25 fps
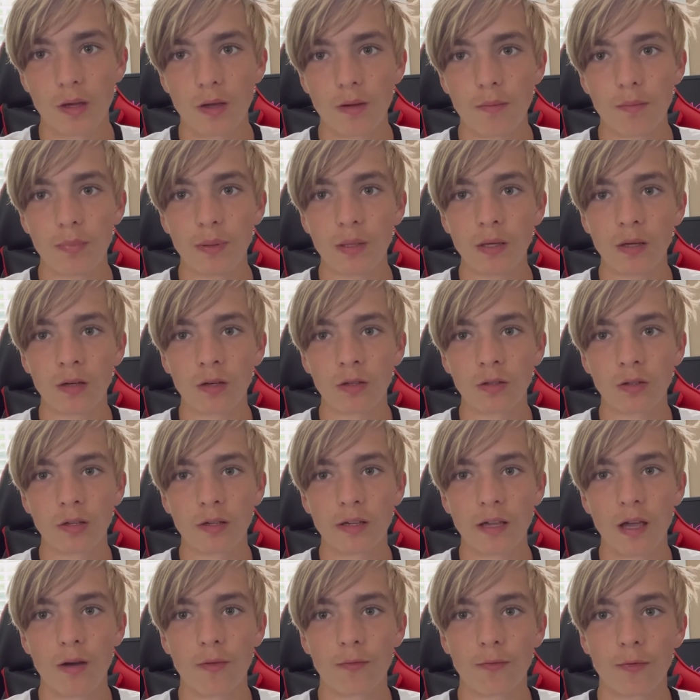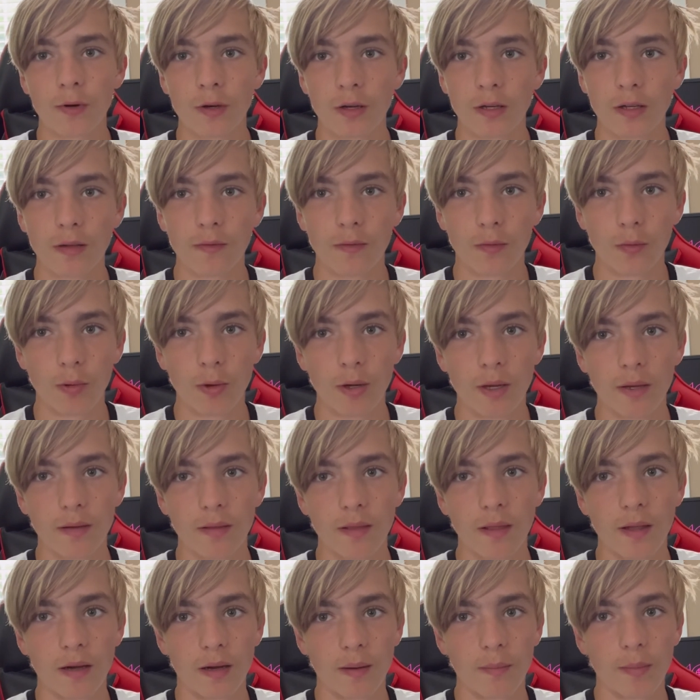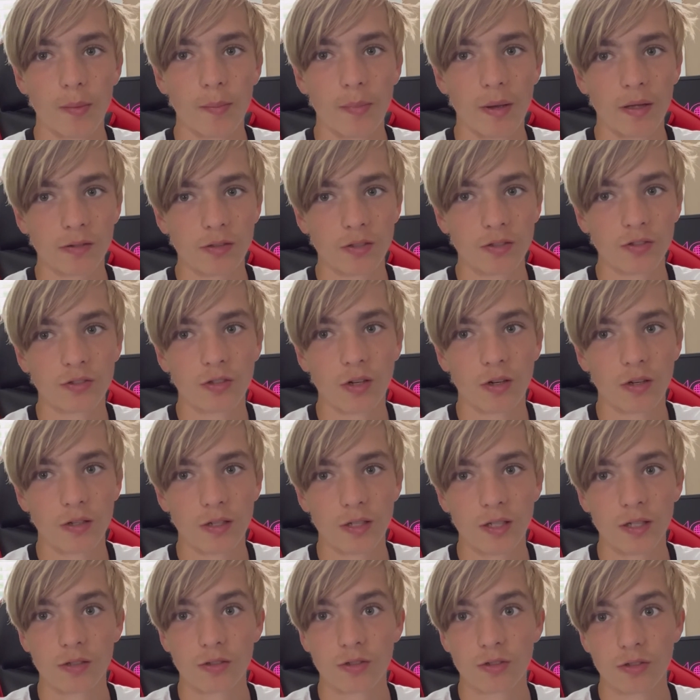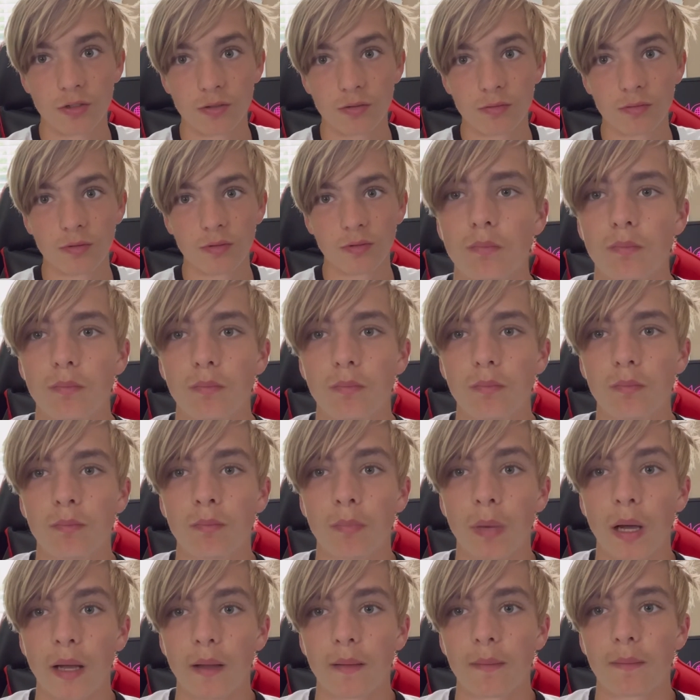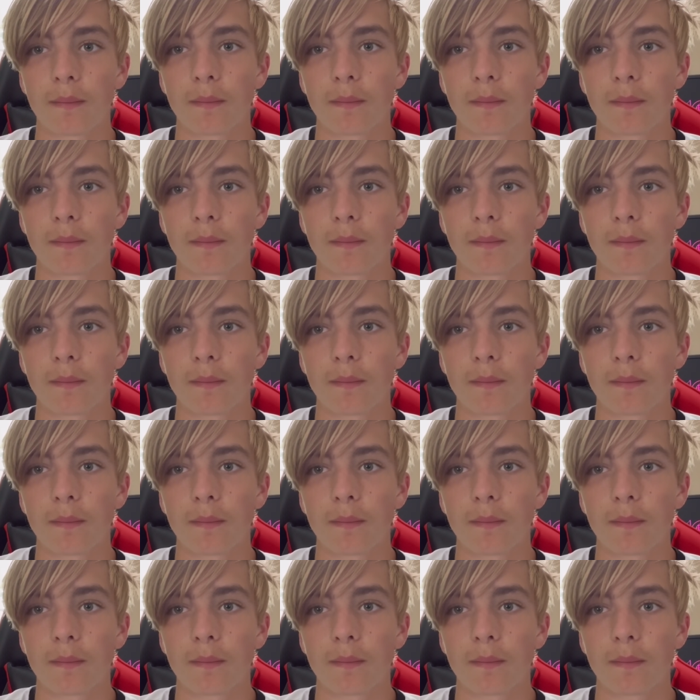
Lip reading: Be on the lookout for a giveaway that I'm about to start here soon. Bye.